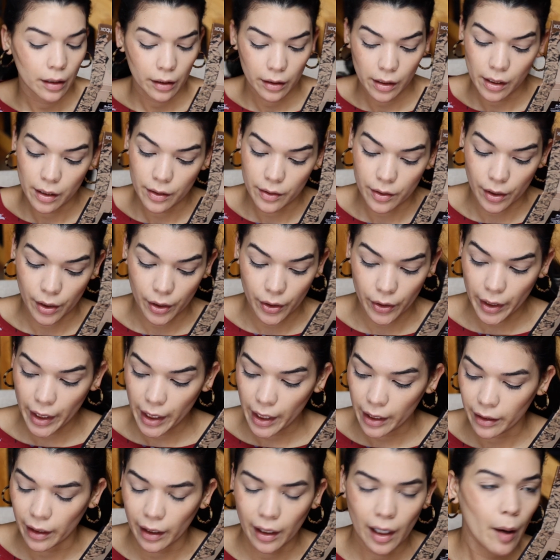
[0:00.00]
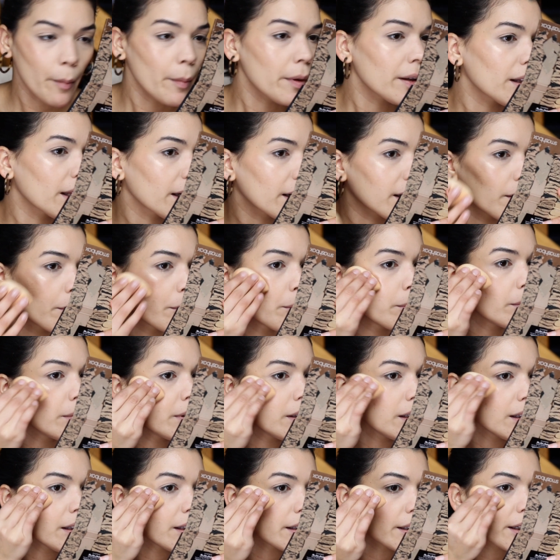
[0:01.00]
these are great, and they come in like a
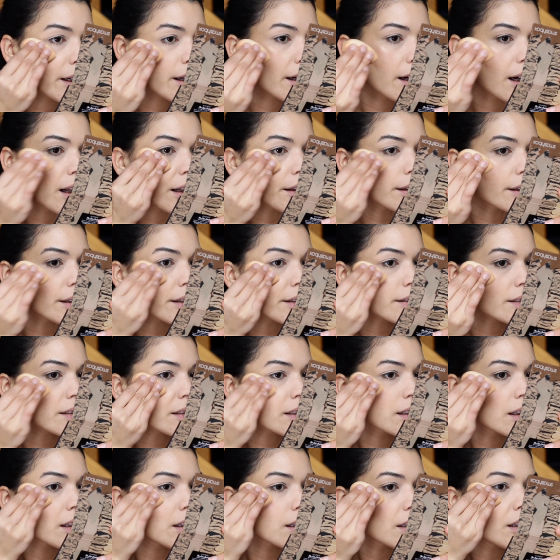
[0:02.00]
million colors.